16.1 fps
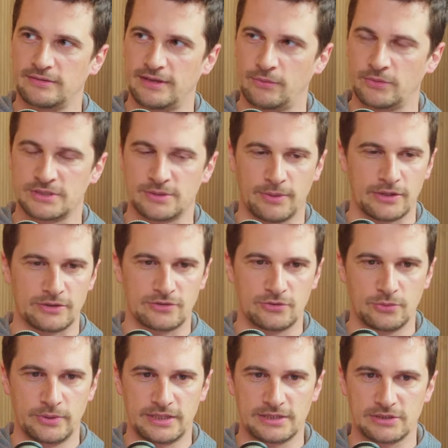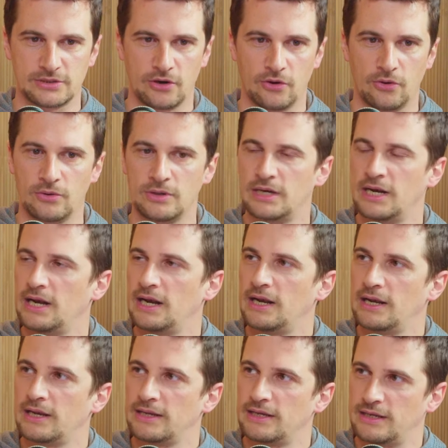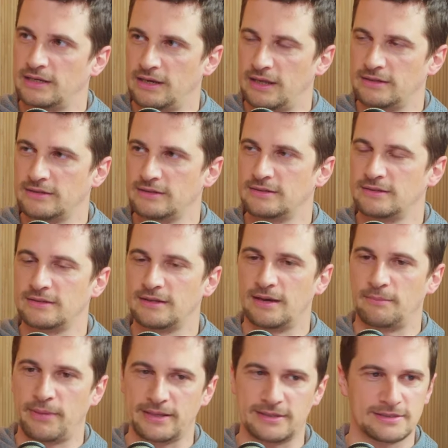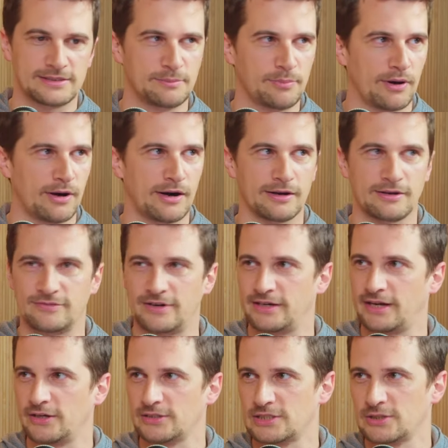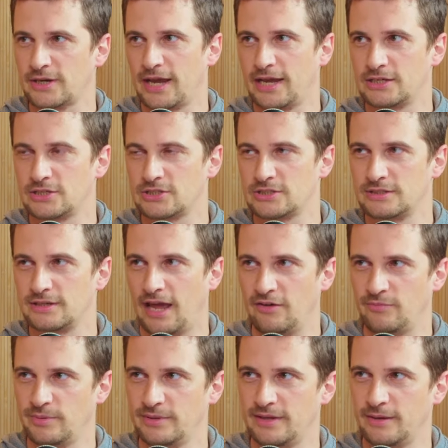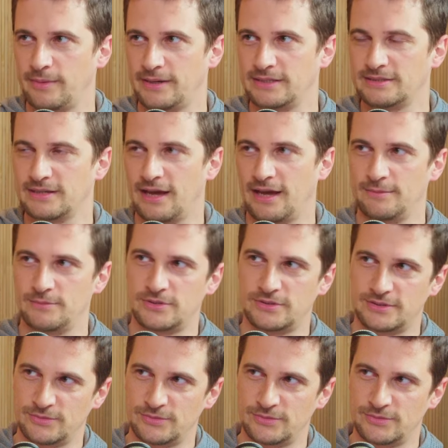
That was about two weeks ago in London. In London, Battersea Park, very nice location. I've been there many times.